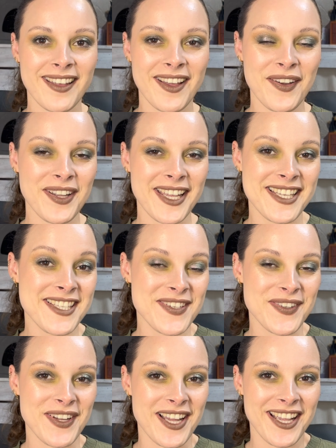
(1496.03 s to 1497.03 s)
Okay,
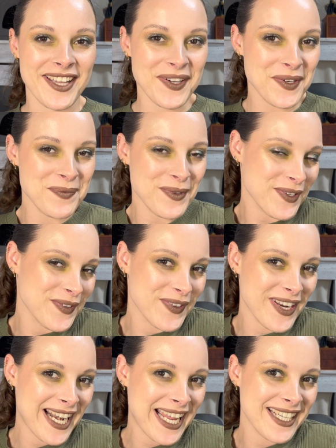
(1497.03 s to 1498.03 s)
so I hope you
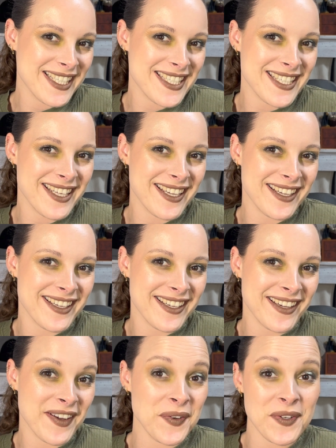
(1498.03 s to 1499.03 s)
liked
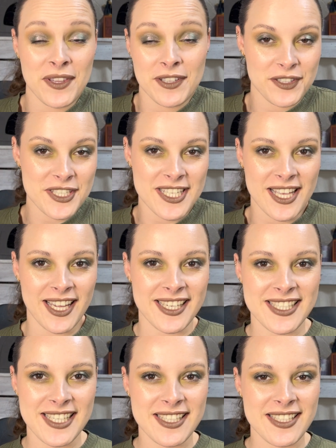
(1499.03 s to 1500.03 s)
all the looks I
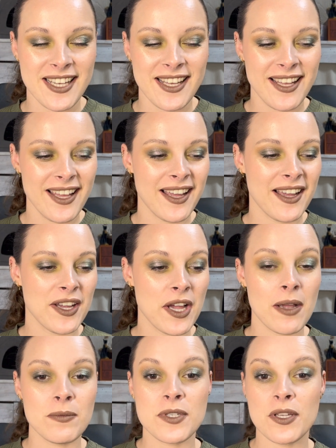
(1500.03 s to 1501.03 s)
did.
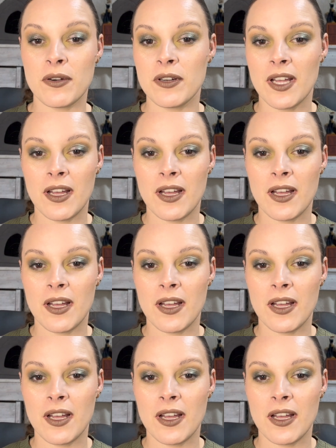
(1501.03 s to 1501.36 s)
I'm sorry,